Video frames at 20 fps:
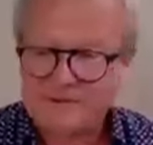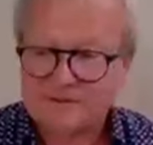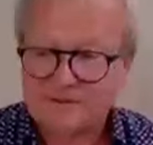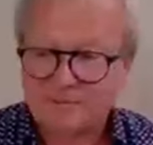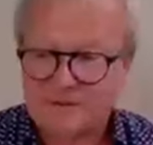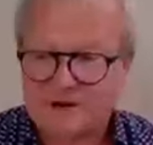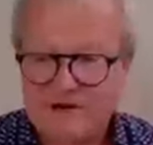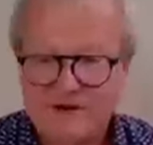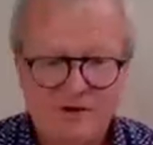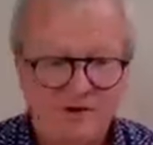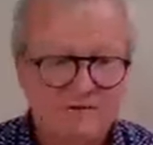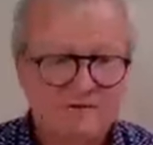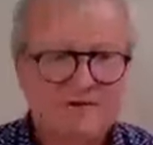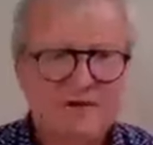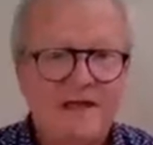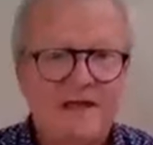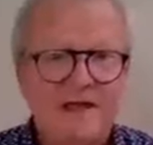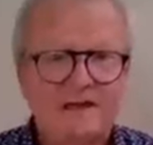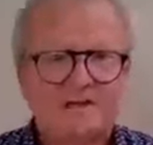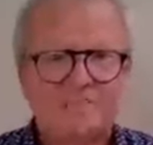This wine
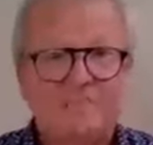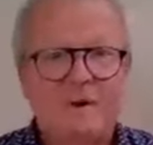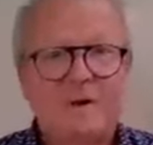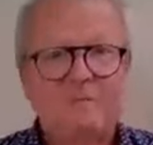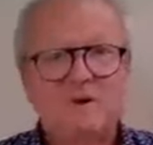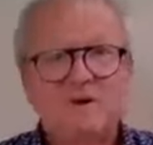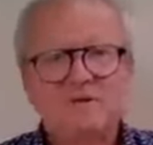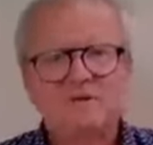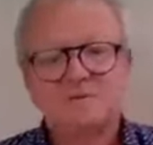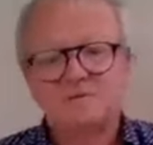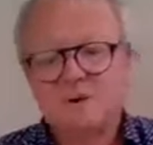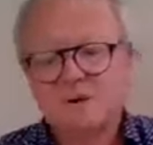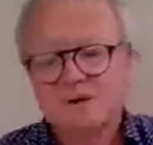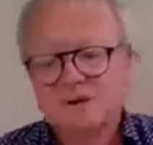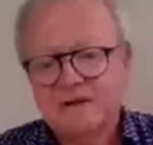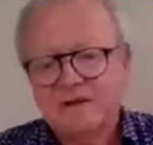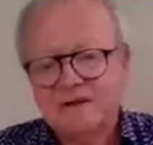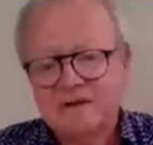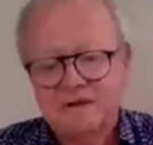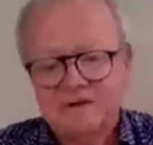usually has bubbles,
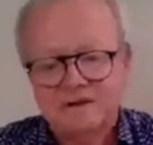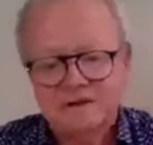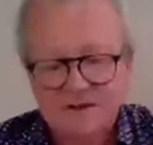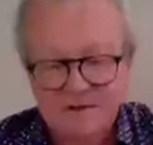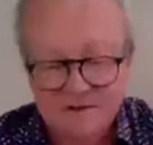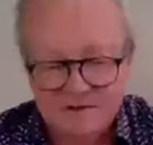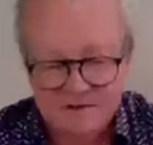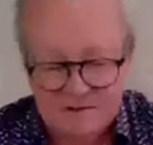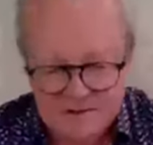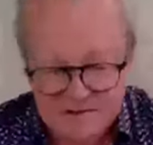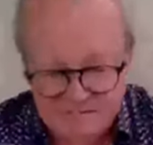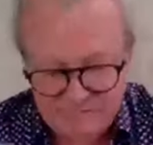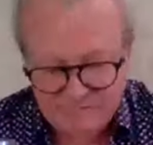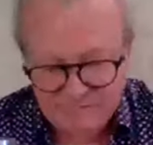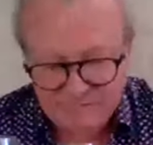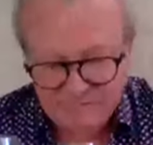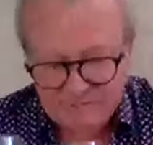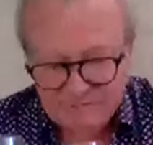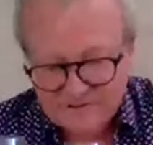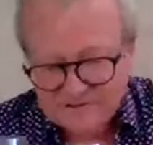but yeah,
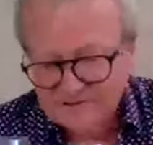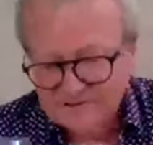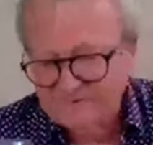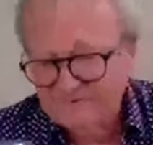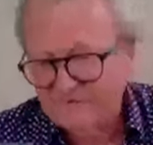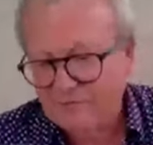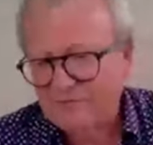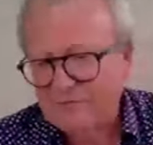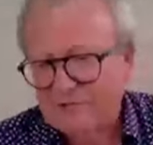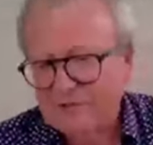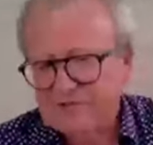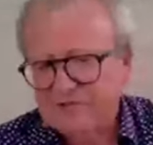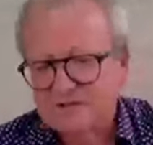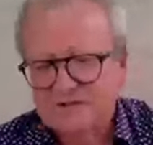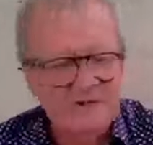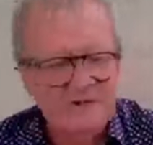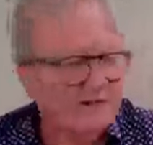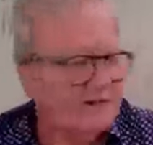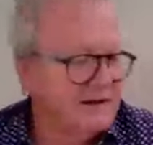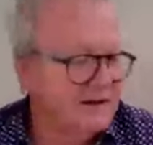for
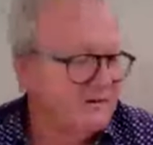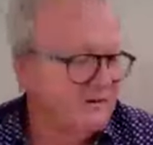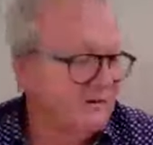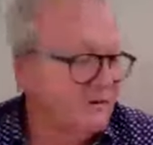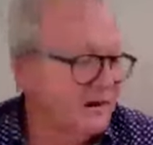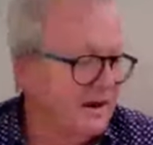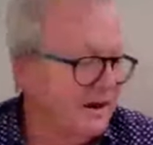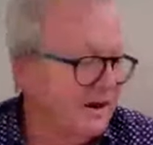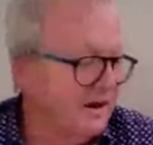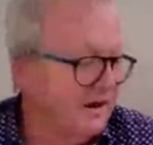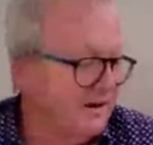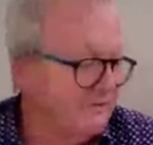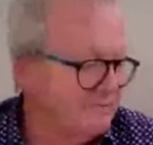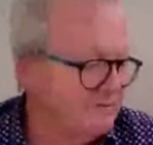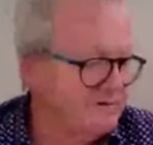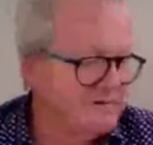this thing, we